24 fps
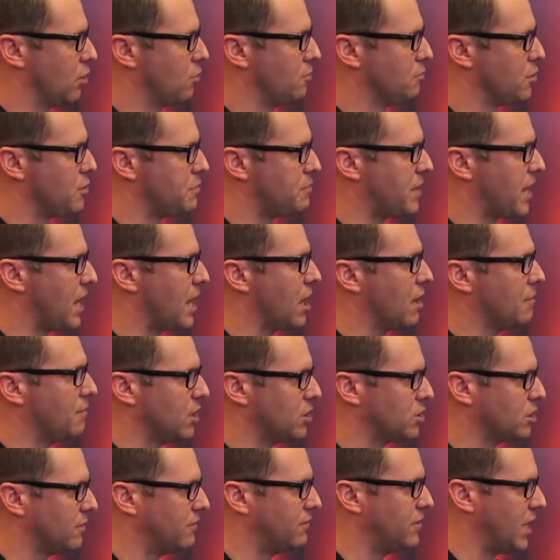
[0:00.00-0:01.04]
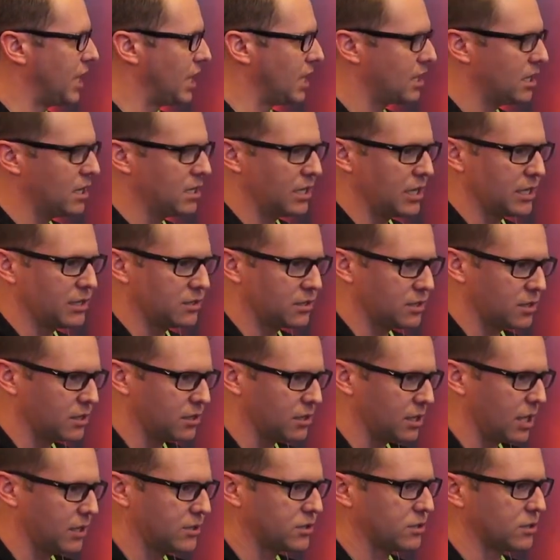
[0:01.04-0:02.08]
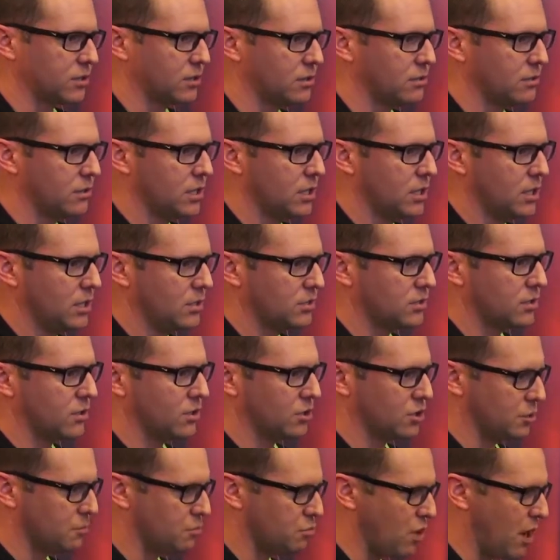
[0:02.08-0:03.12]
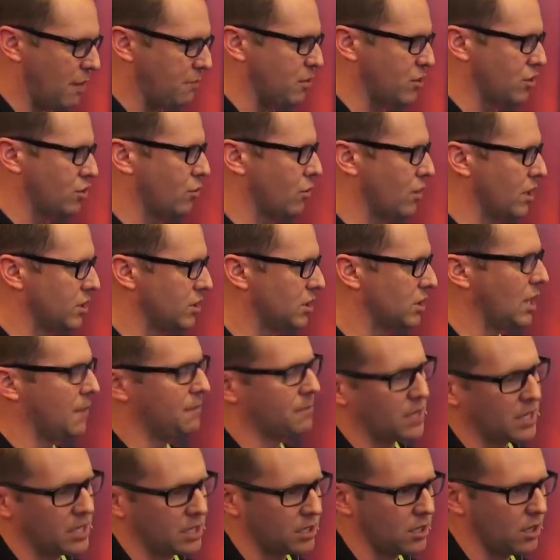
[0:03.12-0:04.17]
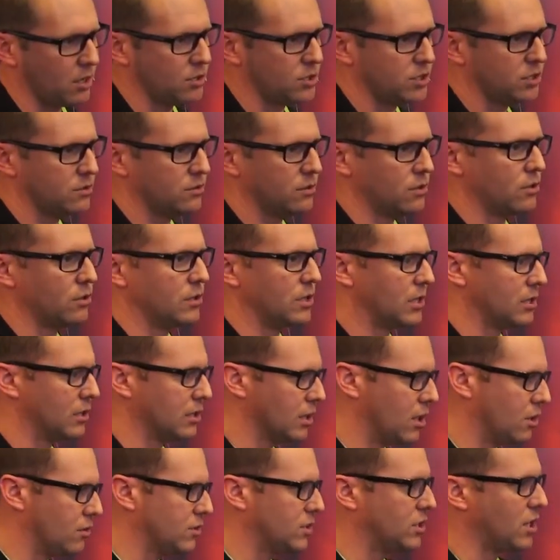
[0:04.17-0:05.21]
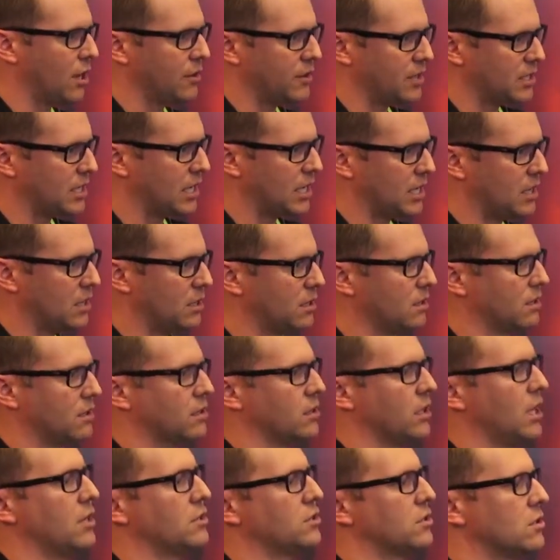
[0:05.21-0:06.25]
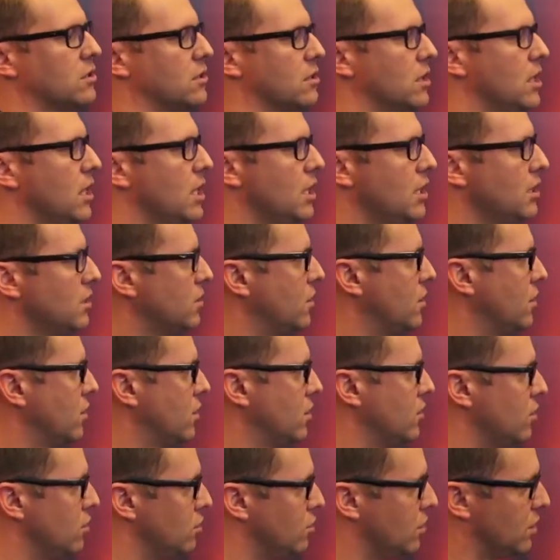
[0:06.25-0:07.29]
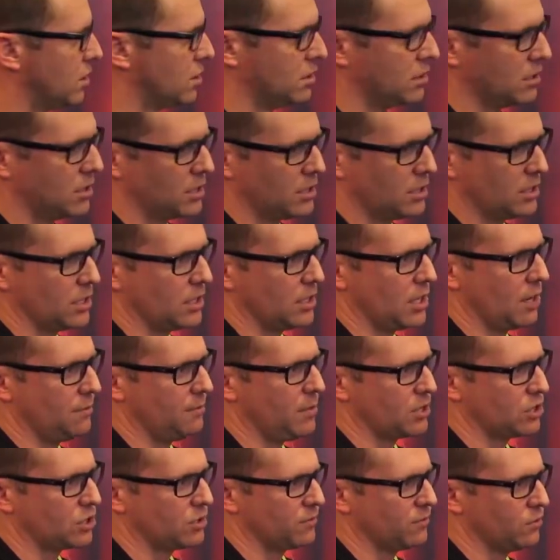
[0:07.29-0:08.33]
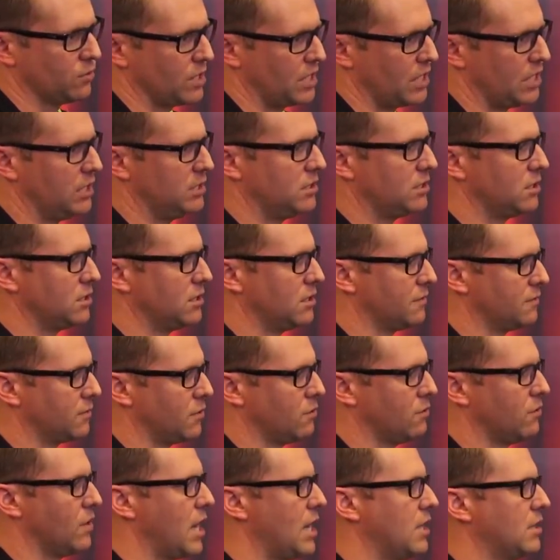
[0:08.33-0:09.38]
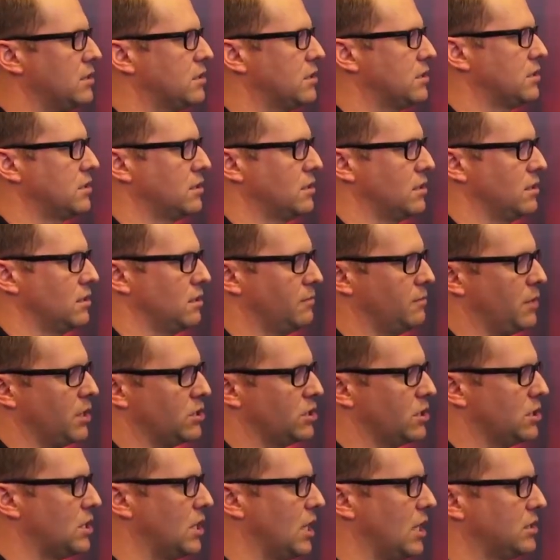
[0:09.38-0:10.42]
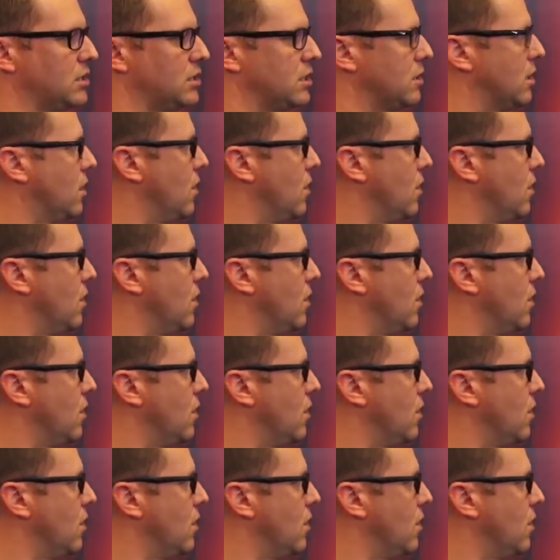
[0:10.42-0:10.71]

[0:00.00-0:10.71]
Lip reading: prepare a bunch of data into the cluster. So there's a preparatory step that it goes through, and it loads all the data into the cluster so that it can do a bunch of reads and different writes, a bunch of tests that